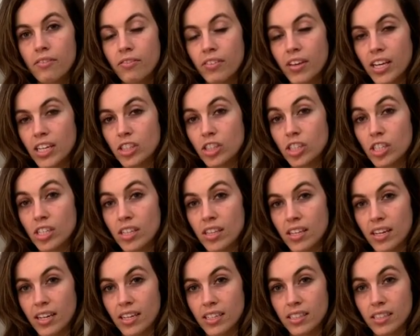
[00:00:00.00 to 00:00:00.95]
Fashion in
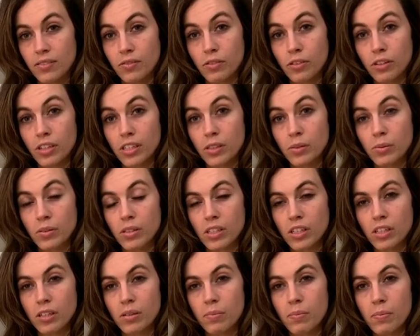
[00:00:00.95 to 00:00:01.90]
the 1940s was a
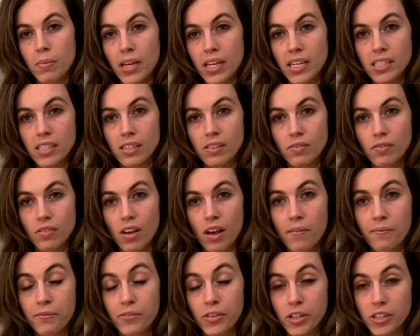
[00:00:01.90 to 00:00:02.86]
good mix of
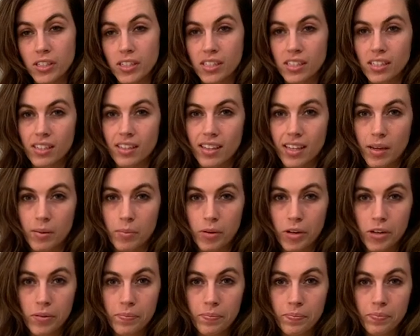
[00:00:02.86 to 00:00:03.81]
comfort and
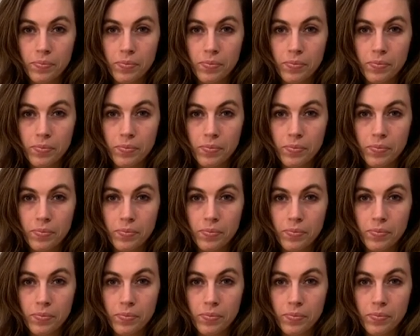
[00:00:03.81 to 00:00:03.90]
glamour.